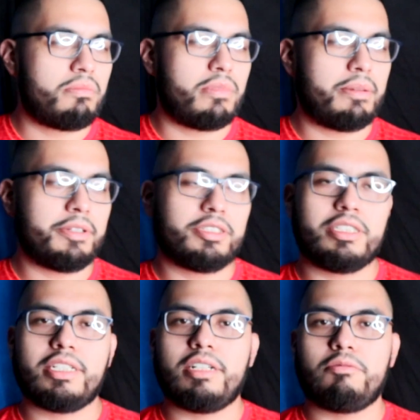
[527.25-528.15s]
Maybe you
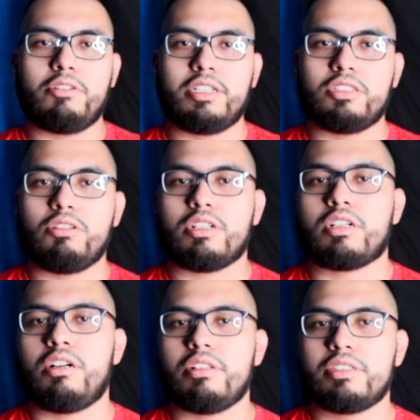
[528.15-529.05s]
see them wanting to go to
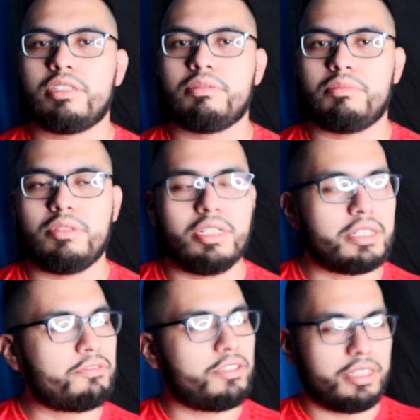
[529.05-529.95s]
college, you
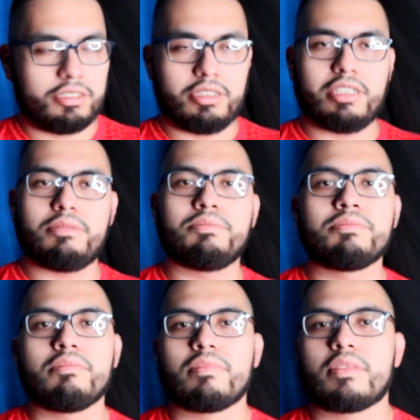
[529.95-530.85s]
can fund it to them,
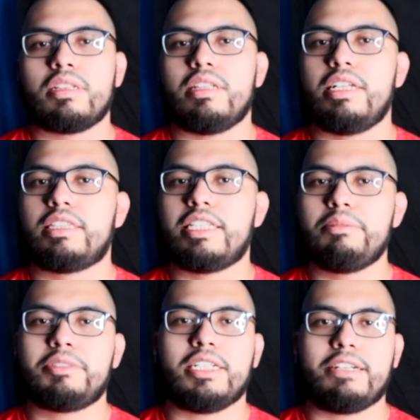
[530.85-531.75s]
let
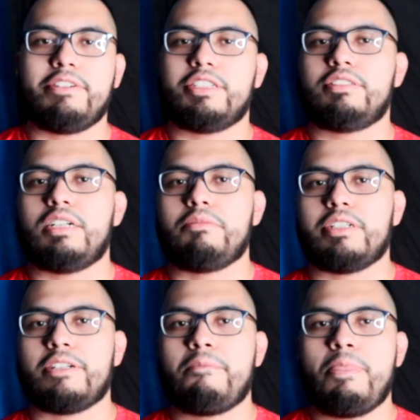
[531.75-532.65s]
them take advantage of that
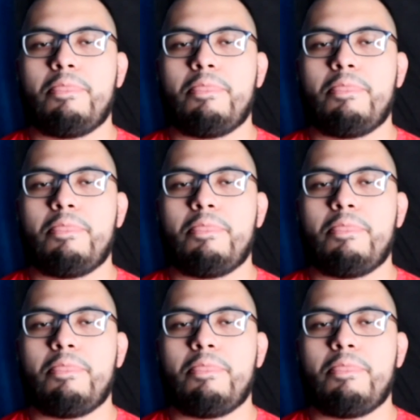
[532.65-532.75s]
money.